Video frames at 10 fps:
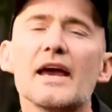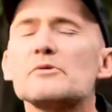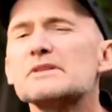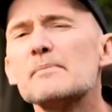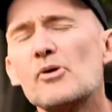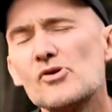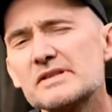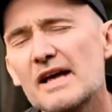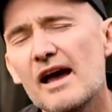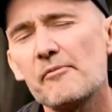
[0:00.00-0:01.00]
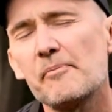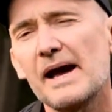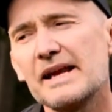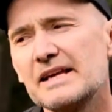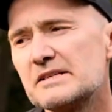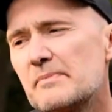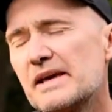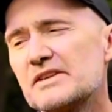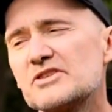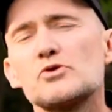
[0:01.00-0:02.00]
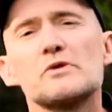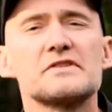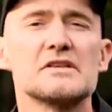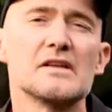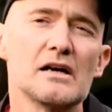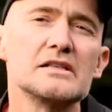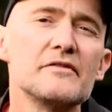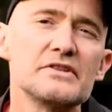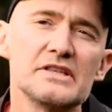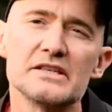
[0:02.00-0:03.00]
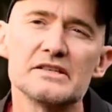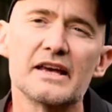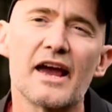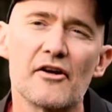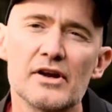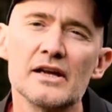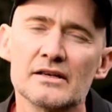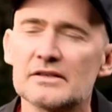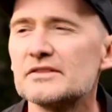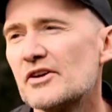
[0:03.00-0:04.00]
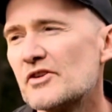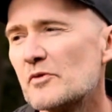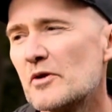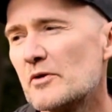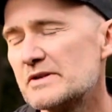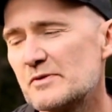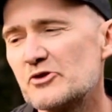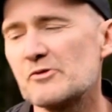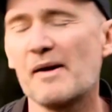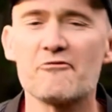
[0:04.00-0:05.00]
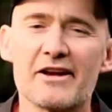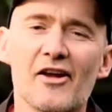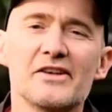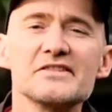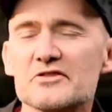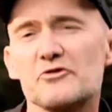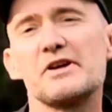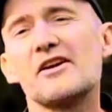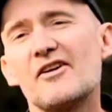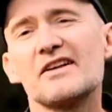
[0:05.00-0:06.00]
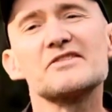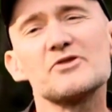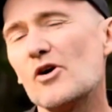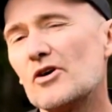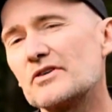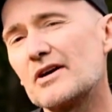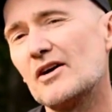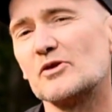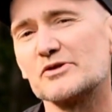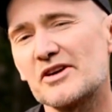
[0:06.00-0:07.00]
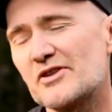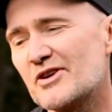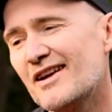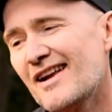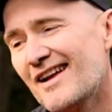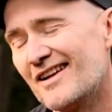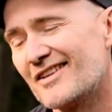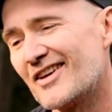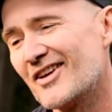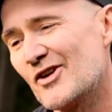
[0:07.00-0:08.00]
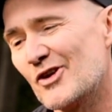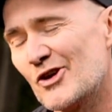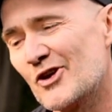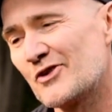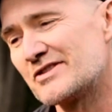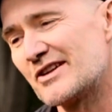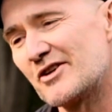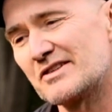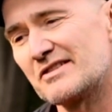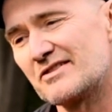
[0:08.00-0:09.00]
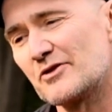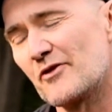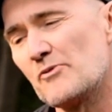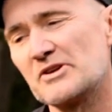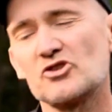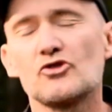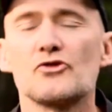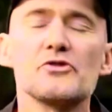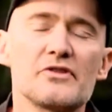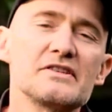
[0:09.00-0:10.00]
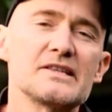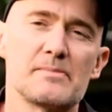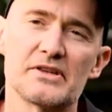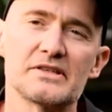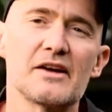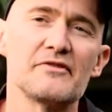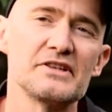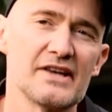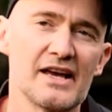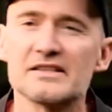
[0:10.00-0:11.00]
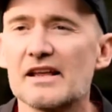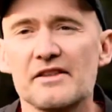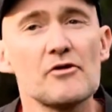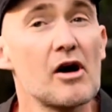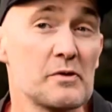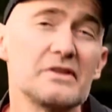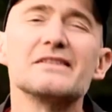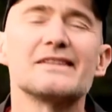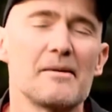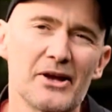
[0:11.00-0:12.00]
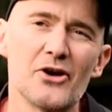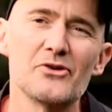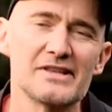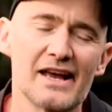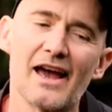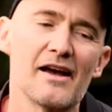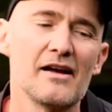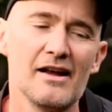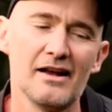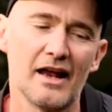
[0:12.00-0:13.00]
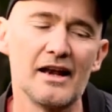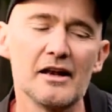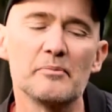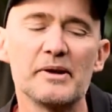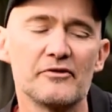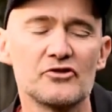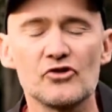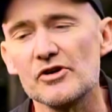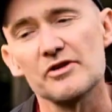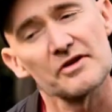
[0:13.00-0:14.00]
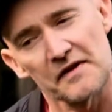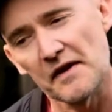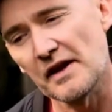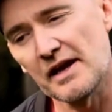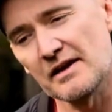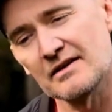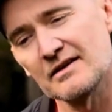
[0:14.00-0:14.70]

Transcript: it was important to have Paddy to be as sort of seductive as he is scary, so that we talked about red lights and green lights, or hot and cold, so that there's a lot of sort of almost truth in some of the stuff he says, like there are with these demagogues. They get a little bit of truth and then they